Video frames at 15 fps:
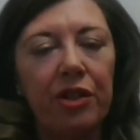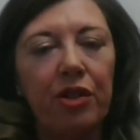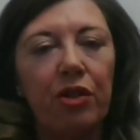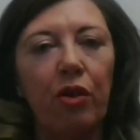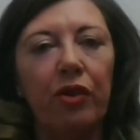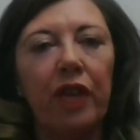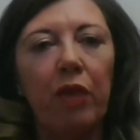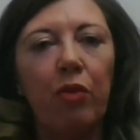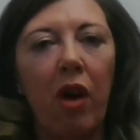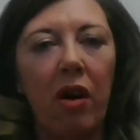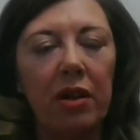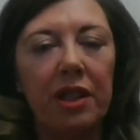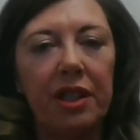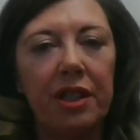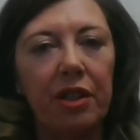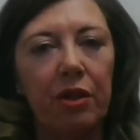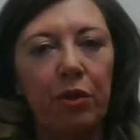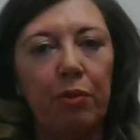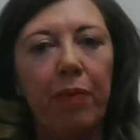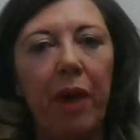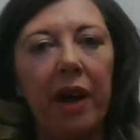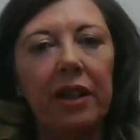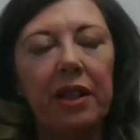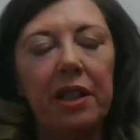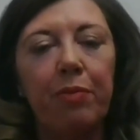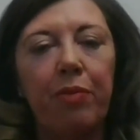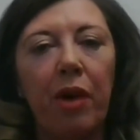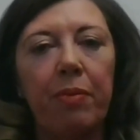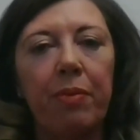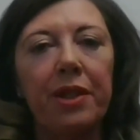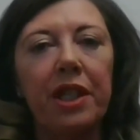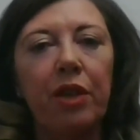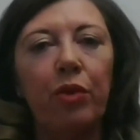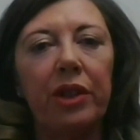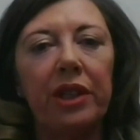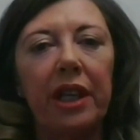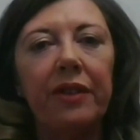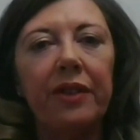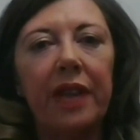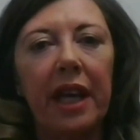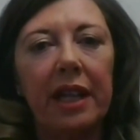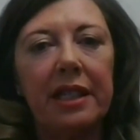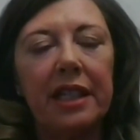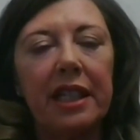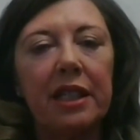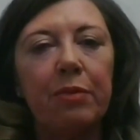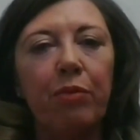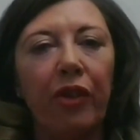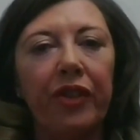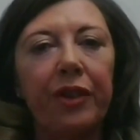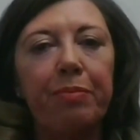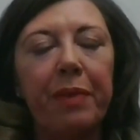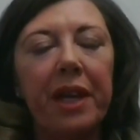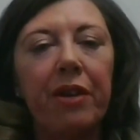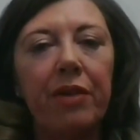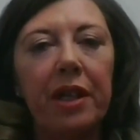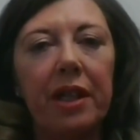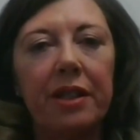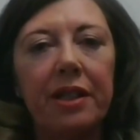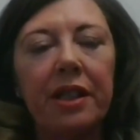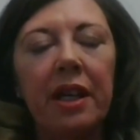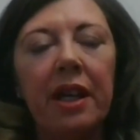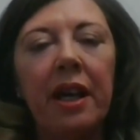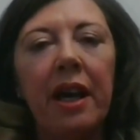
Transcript: so they want to buy this property within that 6-month period.